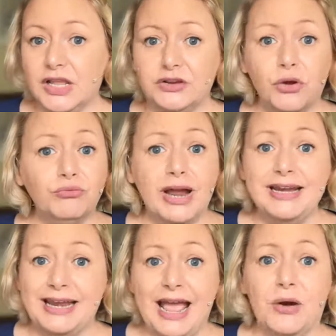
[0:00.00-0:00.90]

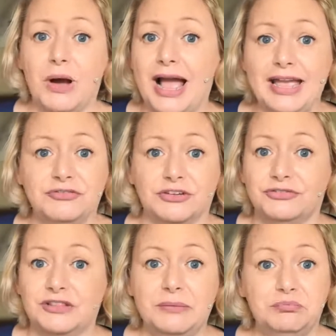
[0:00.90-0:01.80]
right now I have to
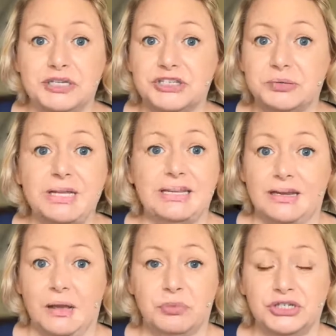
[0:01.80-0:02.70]
flip
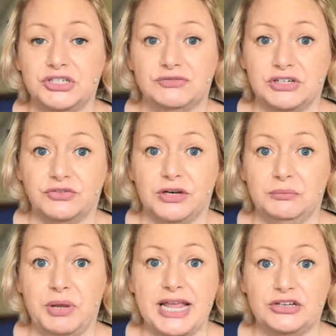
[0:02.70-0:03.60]
between a bunch of
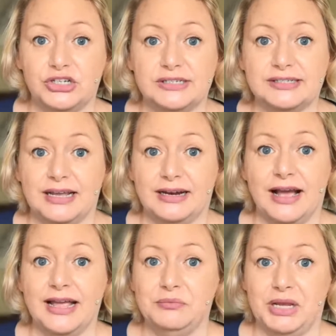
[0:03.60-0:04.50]
different pages that
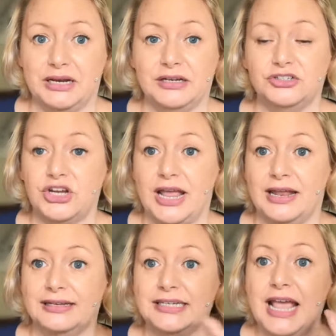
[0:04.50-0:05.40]
I manage,
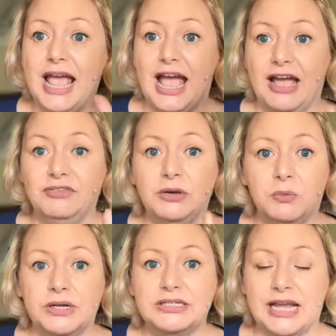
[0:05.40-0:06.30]
and having
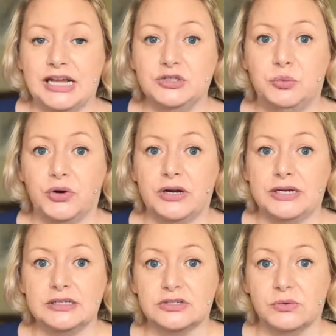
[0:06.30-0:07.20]
one dashboard
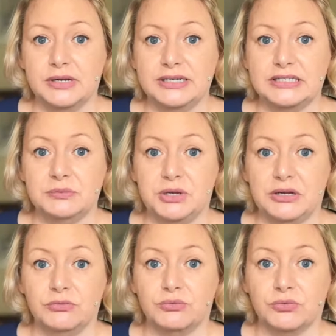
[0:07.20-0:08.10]
is going to
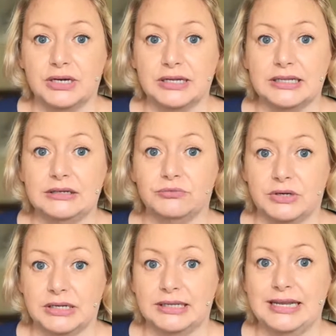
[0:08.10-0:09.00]
be really,
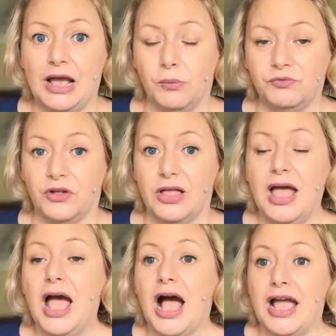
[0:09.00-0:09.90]
really helpful.
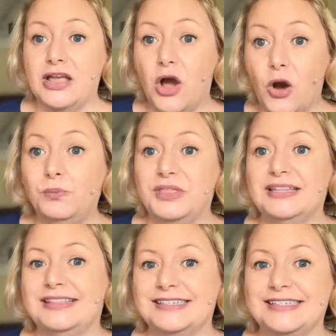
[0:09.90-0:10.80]
I hope
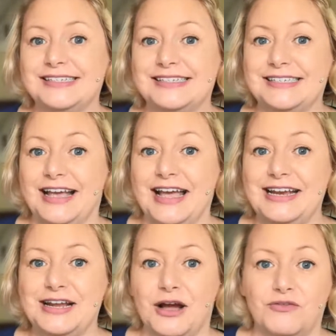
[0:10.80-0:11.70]
that this is a
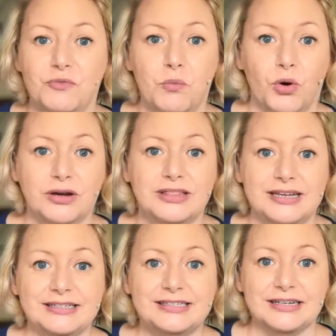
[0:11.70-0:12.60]
sign of more
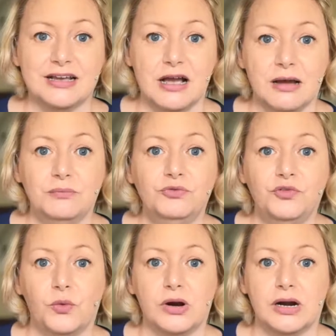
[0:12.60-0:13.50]
things to come
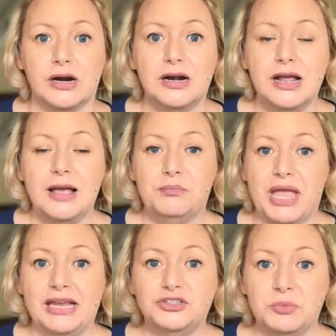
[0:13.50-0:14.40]
for
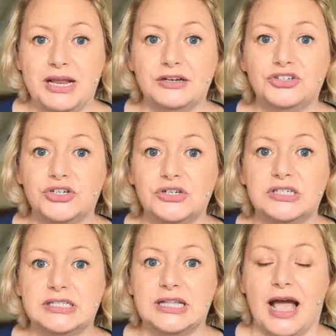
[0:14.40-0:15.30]
page
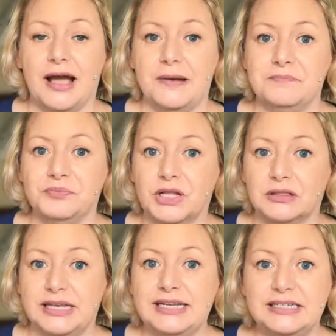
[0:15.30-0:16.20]
managers.
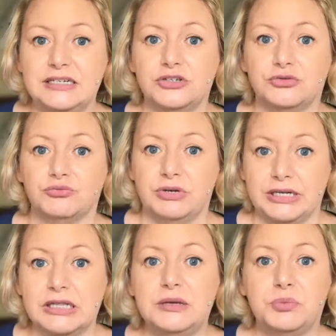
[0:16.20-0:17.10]
LinkedIn is
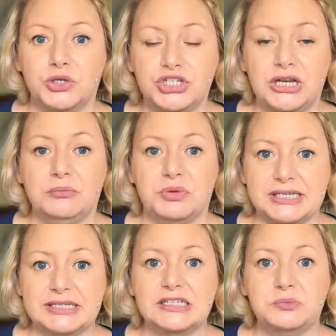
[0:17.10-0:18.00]
really pushing
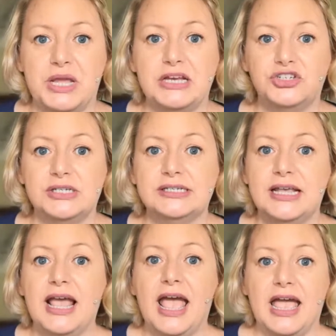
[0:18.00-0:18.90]
business pages.
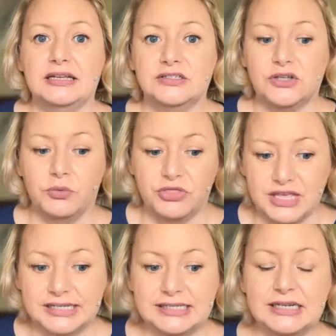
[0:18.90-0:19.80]
And so
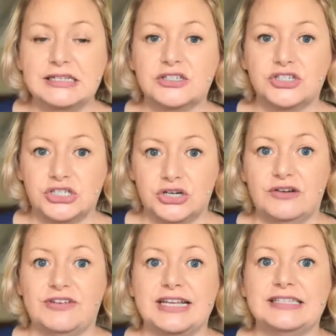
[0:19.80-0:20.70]
this is a
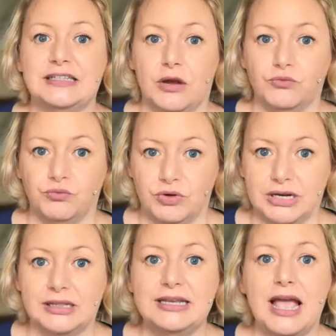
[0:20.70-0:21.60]
service that
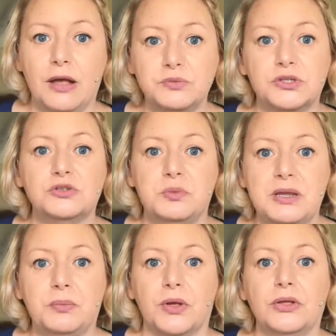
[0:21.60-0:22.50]
really helps those
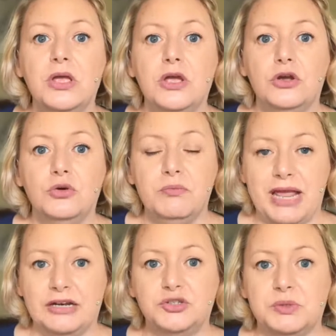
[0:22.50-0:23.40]
people who
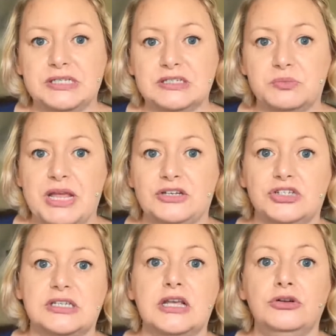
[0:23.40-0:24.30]
manage business
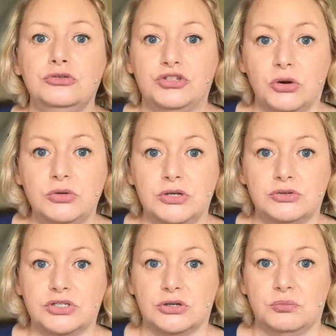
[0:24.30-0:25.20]
pages and who don't
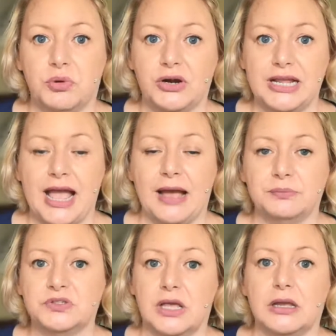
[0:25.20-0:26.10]
use third-party
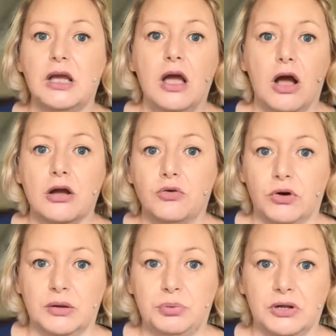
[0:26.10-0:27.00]
apps like
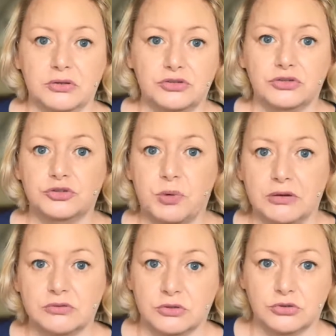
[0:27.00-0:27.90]
Agora Pulse or
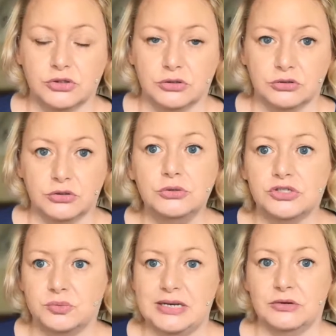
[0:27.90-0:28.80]
Sprout Social or
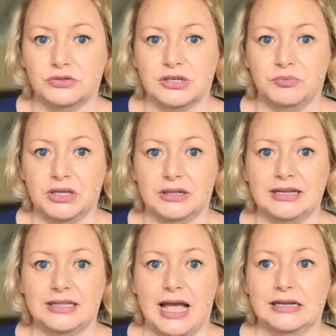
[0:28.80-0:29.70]
Hootsuite or something
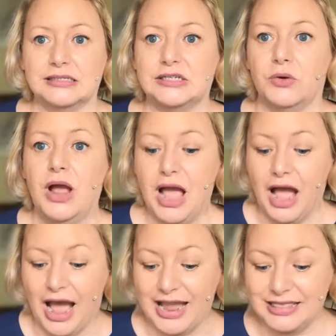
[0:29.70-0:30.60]
like that. So
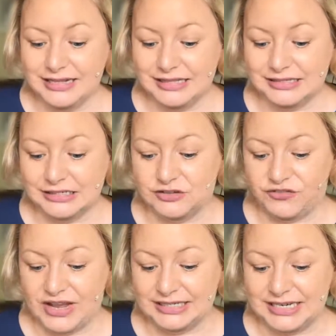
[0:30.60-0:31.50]
I think this is
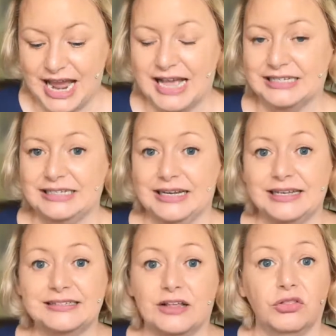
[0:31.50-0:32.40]
fantastic.
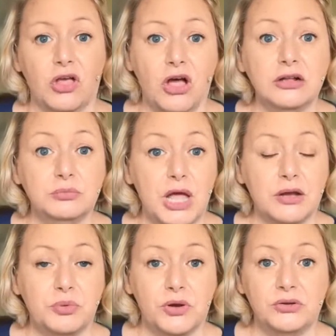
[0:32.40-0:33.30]
It's a long
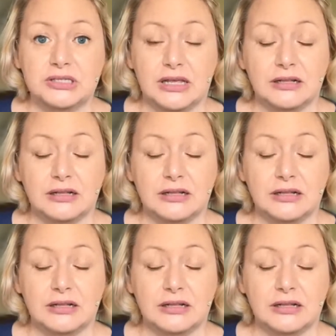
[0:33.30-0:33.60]
blog post like